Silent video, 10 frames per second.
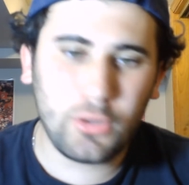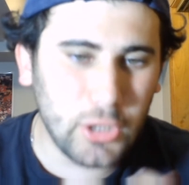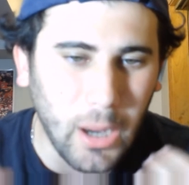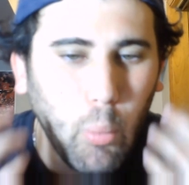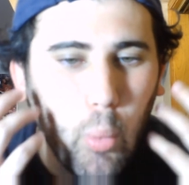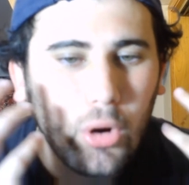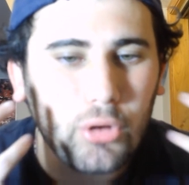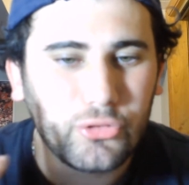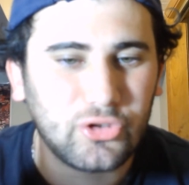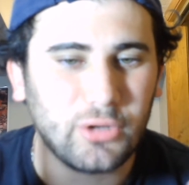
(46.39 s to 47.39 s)
You got
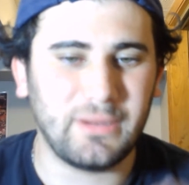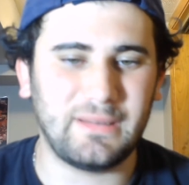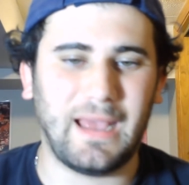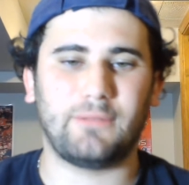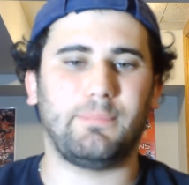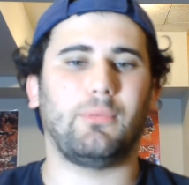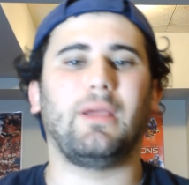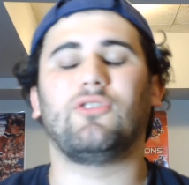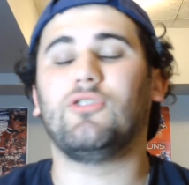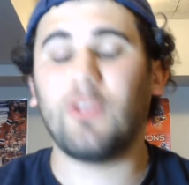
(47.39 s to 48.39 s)
World Series aspirations.